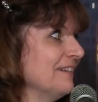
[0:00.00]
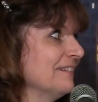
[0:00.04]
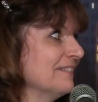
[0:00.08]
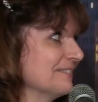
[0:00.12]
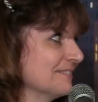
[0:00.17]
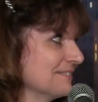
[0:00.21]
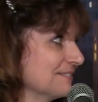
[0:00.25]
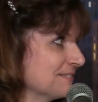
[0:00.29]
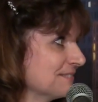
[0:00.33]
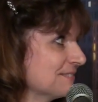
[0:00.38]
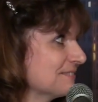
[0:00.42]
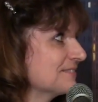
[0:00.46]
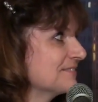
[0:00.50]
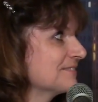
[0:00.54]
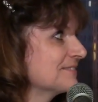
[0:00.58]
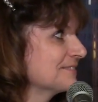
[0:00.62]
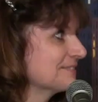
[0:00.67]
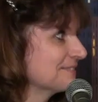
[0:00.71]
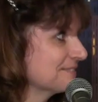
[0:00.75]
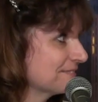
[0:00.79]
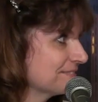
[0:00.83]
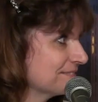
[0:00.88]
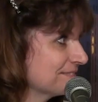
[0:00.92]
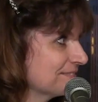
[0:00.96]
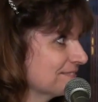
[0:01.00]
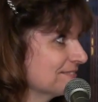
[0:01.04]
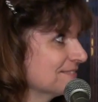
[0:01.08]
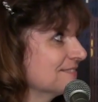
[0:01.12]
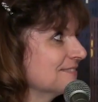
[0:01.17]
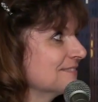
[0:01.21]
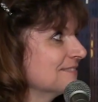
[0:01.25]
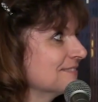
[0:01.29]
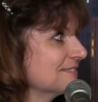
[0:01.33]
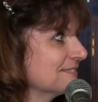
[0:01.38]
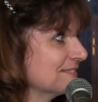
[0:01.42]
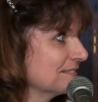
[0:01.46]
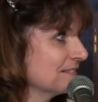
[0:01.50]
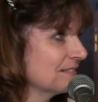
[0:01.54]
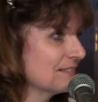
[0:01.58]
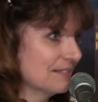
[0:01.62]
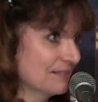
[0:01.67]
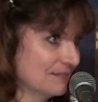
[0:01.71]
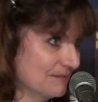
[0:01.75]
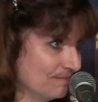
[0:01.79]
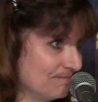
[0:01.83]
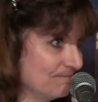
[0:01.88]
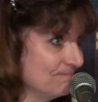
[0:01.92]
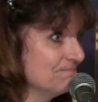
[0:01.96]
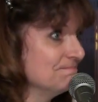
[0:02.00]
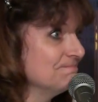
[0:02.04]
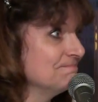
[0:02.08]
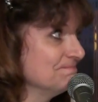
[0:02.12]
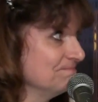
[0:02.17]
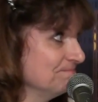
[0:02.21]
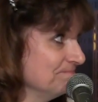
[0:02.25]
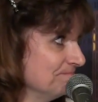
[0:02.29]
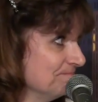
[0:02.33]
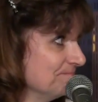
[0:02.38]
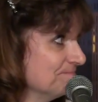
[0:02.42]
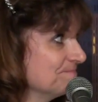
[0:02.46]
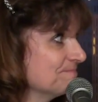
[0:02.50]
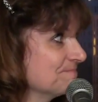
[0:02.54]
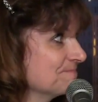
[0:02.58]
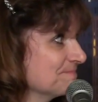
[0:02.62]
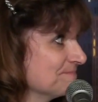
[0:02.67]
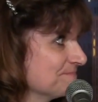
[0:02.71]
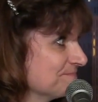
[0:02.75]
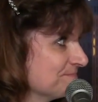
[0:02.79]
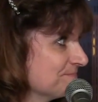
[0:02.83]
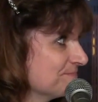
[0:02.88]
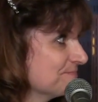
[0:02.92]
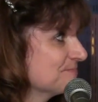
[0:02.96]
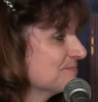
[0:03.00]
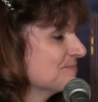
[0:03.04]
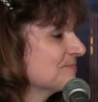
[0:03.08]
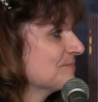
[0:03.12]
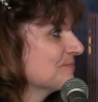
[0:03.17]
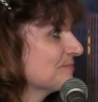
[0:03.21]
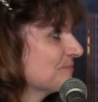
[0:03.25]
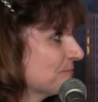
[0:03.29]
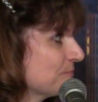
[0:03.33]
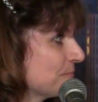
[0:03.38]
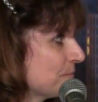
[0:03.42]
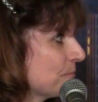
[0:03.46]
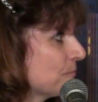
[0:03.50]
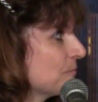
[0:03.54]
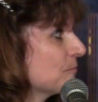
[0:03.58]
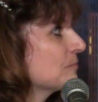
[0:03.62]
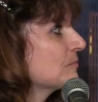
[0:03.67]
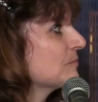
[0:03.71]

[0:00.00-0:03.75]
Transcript: large orchestra then, back maybe in the 30s,